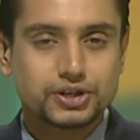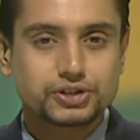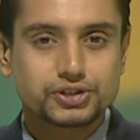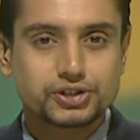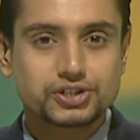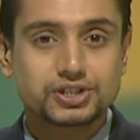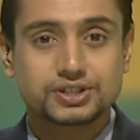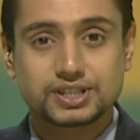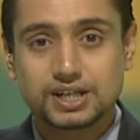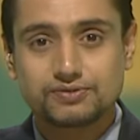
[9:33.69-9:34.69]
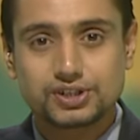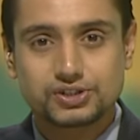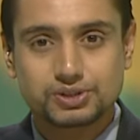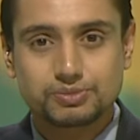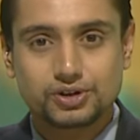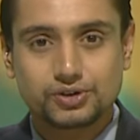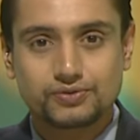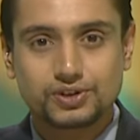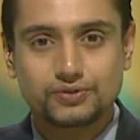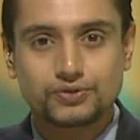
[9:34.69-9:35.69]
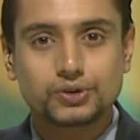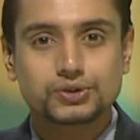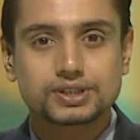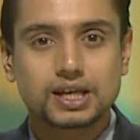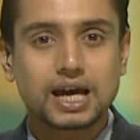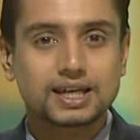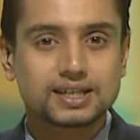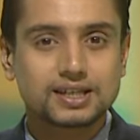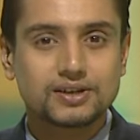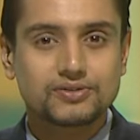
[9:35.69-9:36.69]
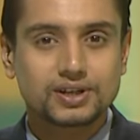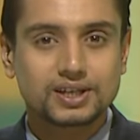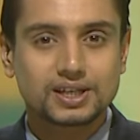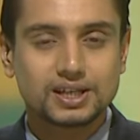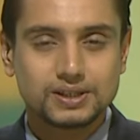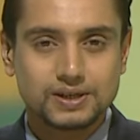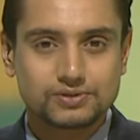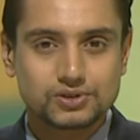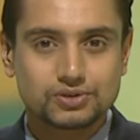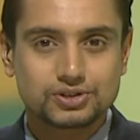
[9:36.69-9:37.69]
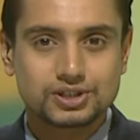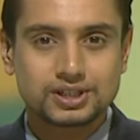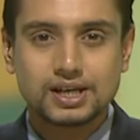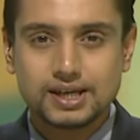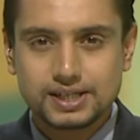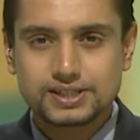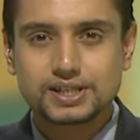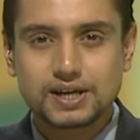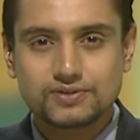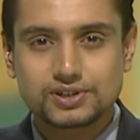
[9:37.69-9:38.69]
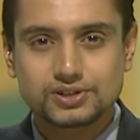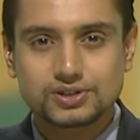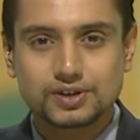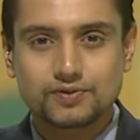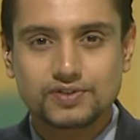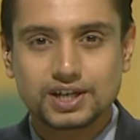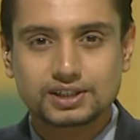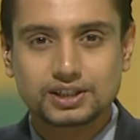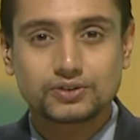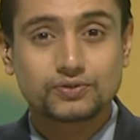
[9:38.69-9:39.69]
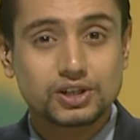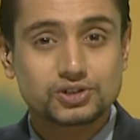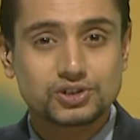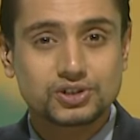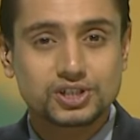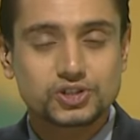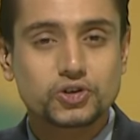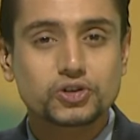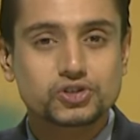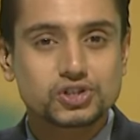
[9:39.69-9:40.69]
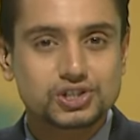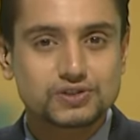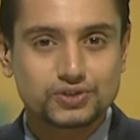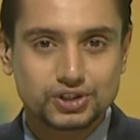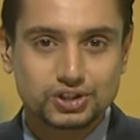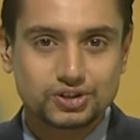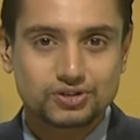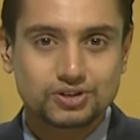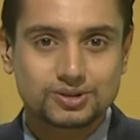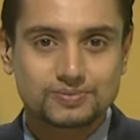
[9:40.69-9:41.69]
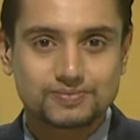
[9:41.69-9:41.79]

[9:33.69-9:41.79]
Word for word: Such diverse demography of those hiking and trekking in the Everest region is an evidence to the fact that adventure is not just for the youth.